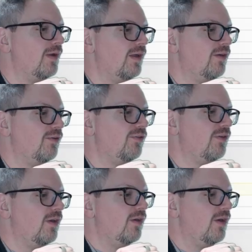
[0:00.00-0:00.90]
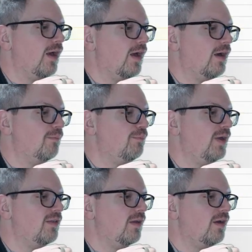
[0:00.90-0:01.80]
is a
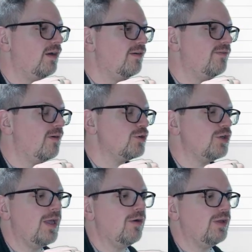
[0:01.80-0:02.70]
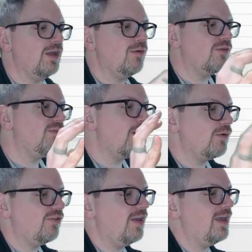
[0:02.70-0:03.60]
bit of functionality here as far
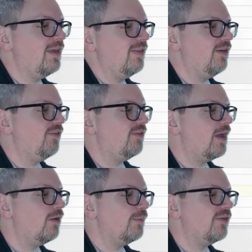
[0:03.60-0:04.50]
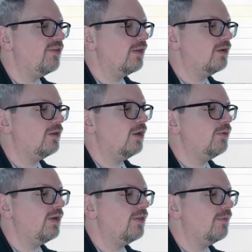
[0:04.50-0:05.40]
as taking these elements and
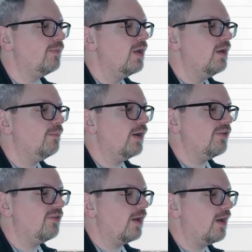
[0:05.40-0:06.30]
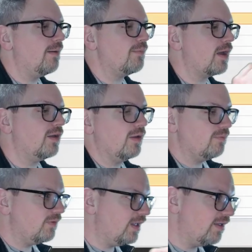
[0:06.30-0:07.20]
cloning them, but I'm not going
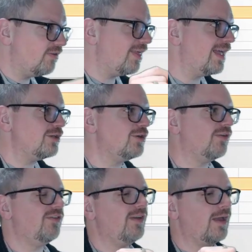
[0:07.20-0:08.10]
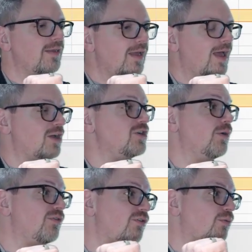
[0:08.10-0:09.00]
to get into that just yet. Actually, I
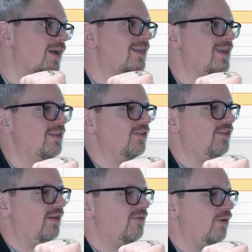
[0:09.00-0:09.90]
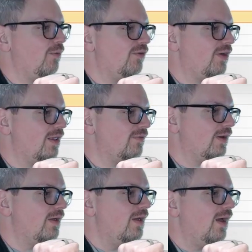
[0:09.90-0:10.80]
was just right-clicking to see if there was kind of
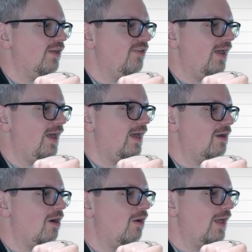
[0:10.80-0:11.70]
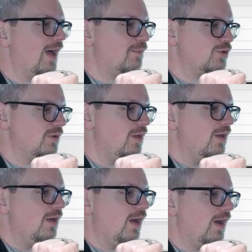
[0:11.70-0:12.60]
a tag all option,
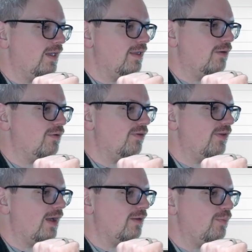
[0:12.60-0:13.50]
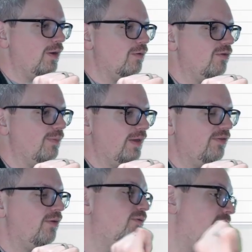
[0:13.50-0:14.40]
and there does not appear to be.
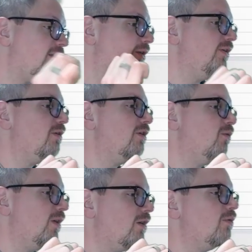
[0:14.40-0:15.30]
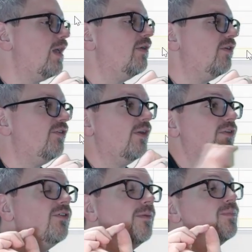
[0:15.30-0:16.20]
So technically, you're going to want to go down this
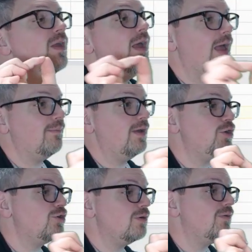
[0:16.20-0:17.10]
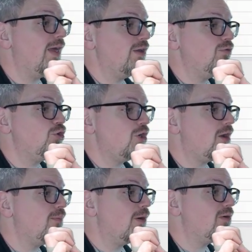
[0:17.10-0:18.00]
list and make sure that you
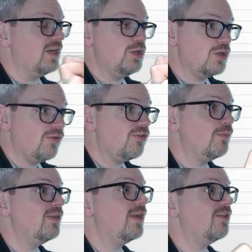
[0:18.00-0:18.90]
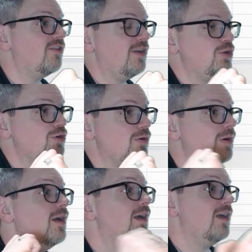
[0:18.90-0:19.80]
checkmark each instrument that the
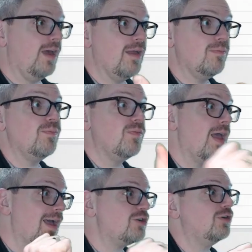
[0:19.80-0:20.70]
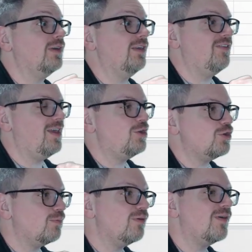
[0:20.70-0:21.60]
teacher can actually teach
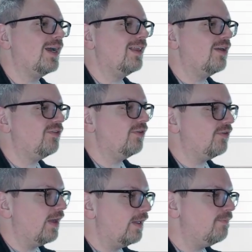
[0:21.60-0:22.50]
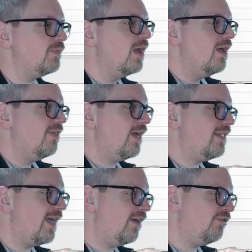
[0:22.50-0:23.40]
and provide lessons on. Then
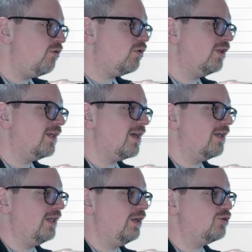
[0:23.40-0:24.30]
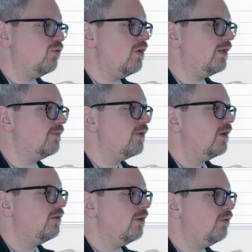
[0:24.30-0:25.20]
as you click on each one,
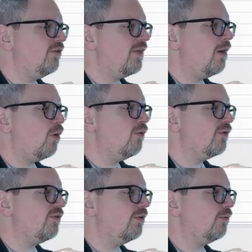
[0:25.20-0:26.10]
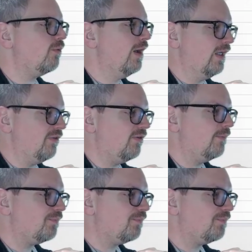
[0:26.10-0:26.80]
notice how over to the right,